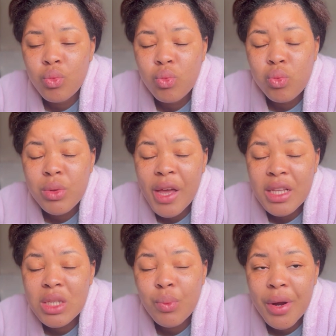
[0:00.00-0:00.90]

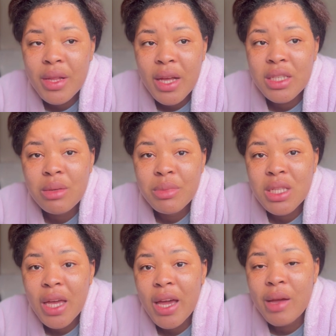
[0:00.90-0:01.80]
the
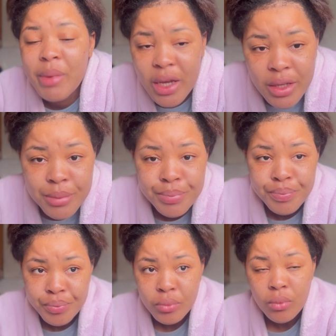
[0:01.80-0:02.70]
mistake I made
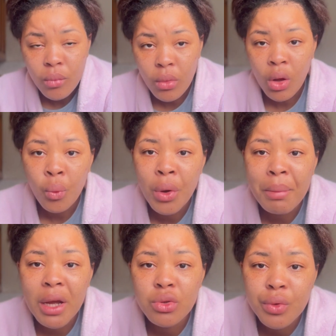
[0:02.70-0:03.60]
when
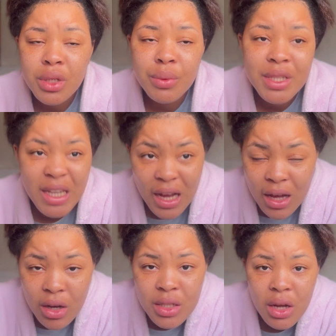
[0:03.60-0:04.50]
my daughter was younger,
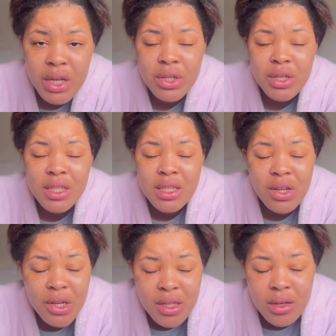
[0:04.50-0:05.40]
because I was
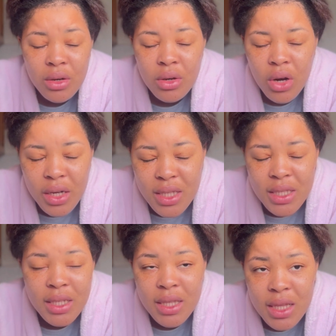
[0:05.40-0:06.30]

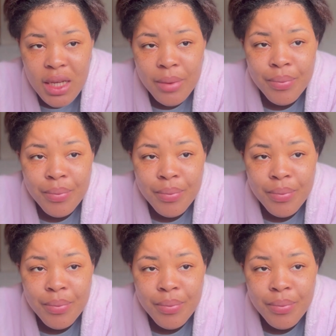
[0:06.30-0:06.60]
constantly